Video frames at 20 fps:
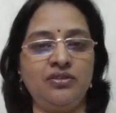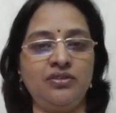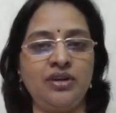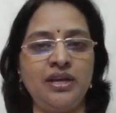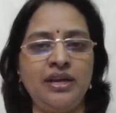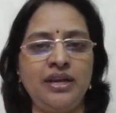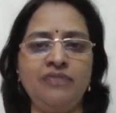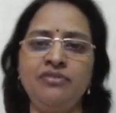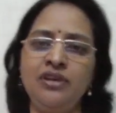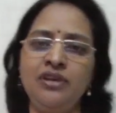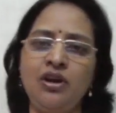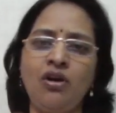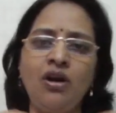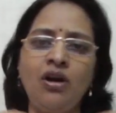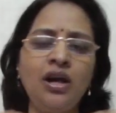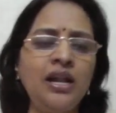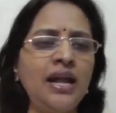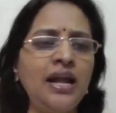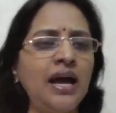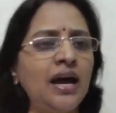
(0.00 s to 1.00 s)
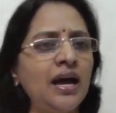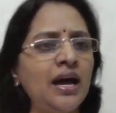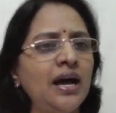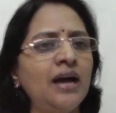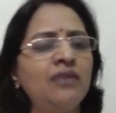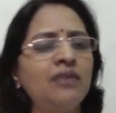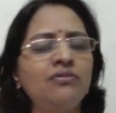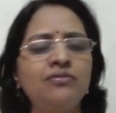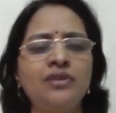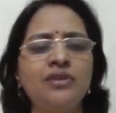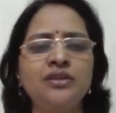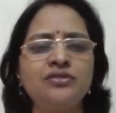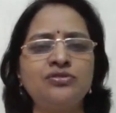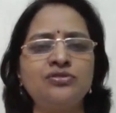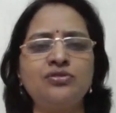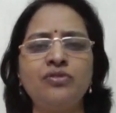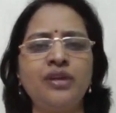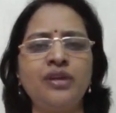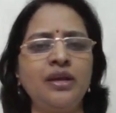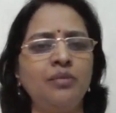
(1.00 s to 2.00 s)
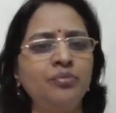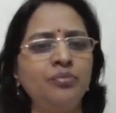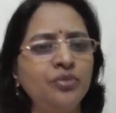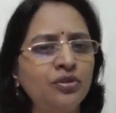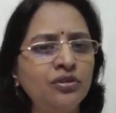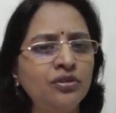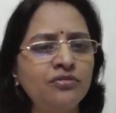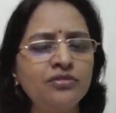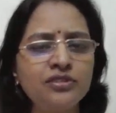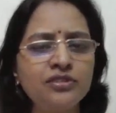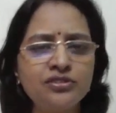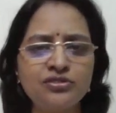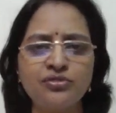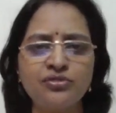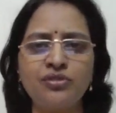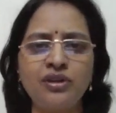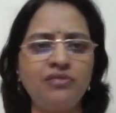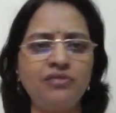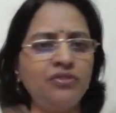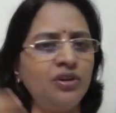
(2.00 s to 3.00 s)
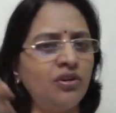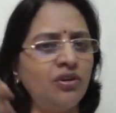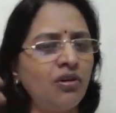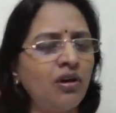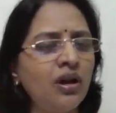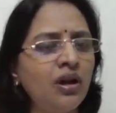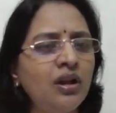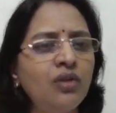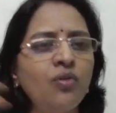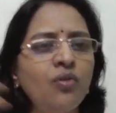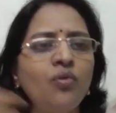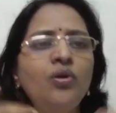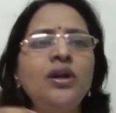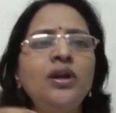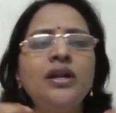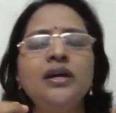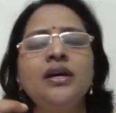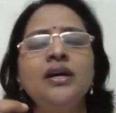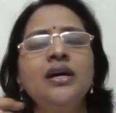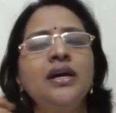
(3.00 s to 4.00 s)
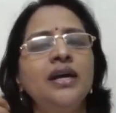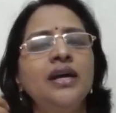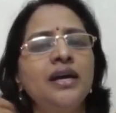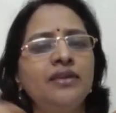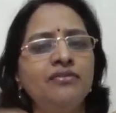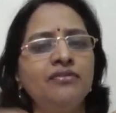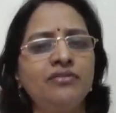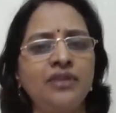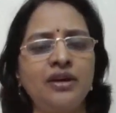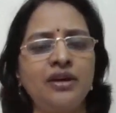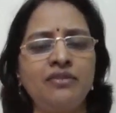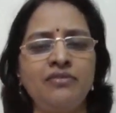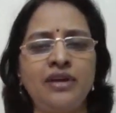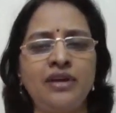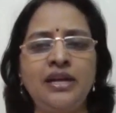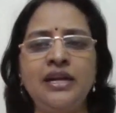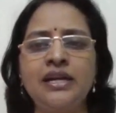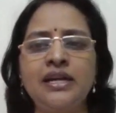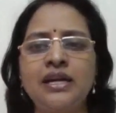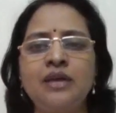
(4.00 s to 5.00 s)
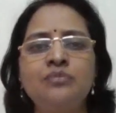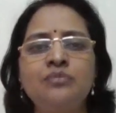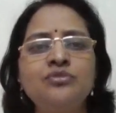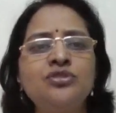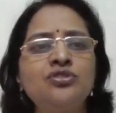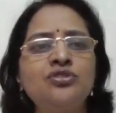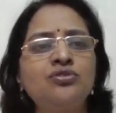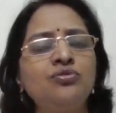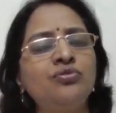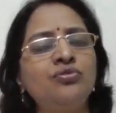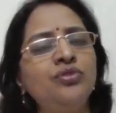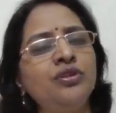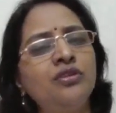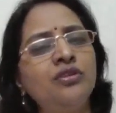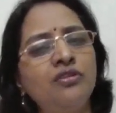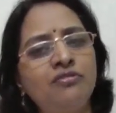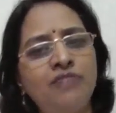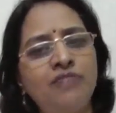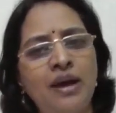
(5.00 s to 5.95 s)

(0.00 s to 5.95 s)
Okay, we all have a story, a beautiful story. We all hold, when it comes to